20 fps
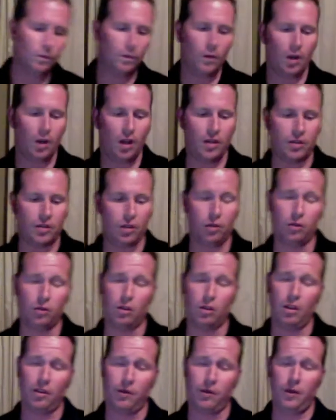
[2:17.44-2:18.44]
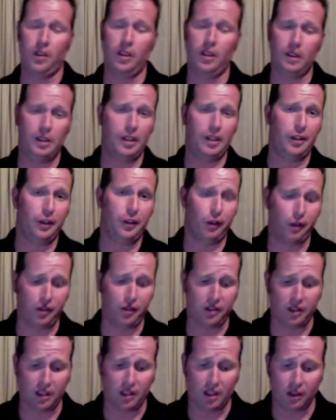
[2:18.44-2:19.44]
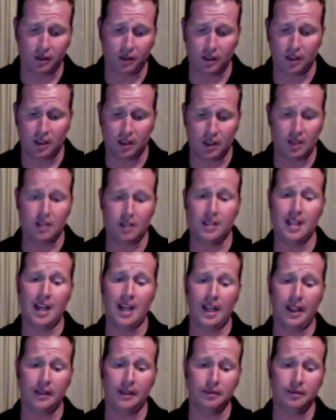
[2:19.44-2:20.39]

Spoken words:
Also, CrossFit encourages a healthy diet.